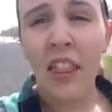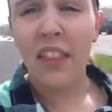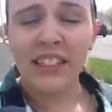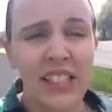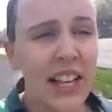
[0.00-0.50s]

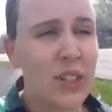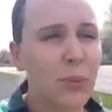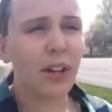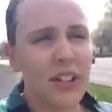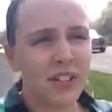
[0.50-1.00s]
This
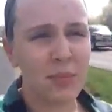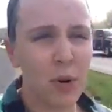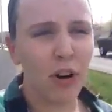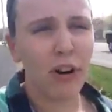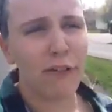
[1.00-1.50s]
next one's
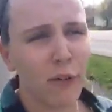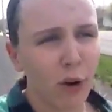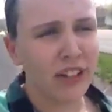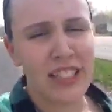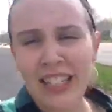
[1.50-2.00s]
more
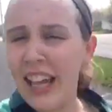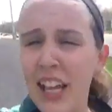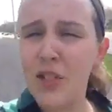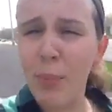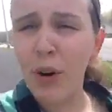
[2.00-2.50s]
for
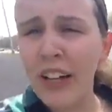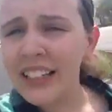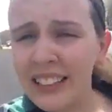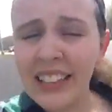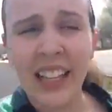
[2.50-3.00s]
teenage
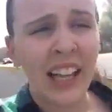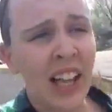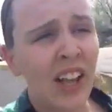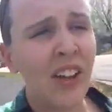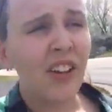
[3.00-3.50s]
boys.
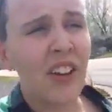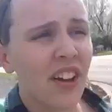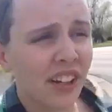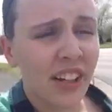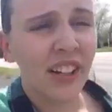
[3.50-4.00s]

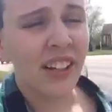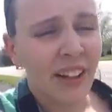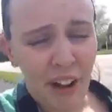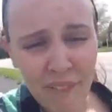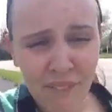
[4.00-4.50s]
Look,
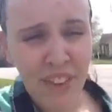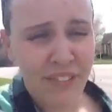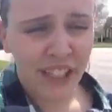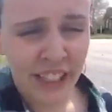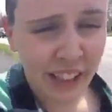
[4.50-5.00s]
I'm
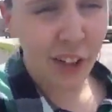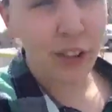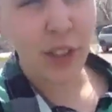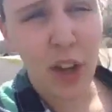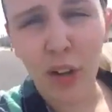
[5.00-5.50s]
15
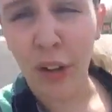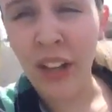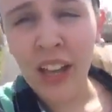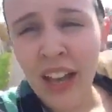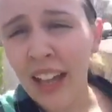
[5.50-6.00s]
years old.
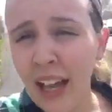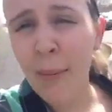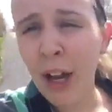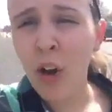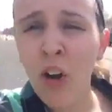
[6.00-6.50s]
I
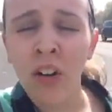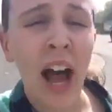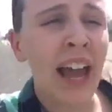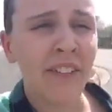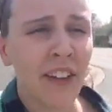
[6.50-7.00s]
got my whole
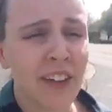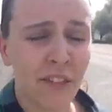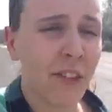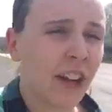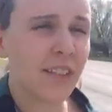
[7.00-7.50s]
life in
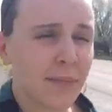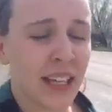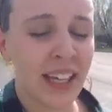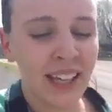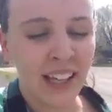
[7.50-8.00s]
front of
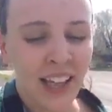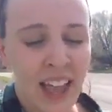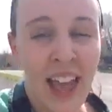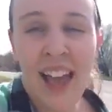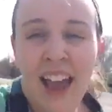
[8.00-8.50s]
me.
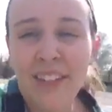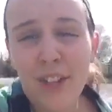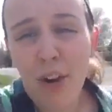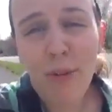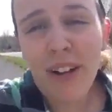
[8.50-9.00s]
I
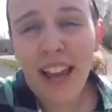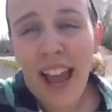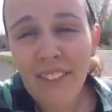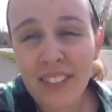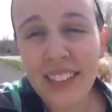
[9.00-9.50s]
don't want to
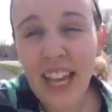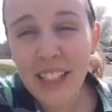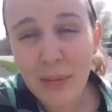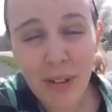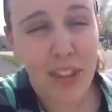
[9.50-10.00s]
have
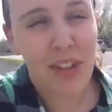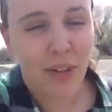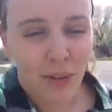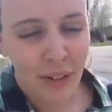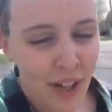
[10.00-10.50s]
sex with
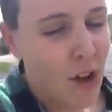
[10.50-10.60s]
you.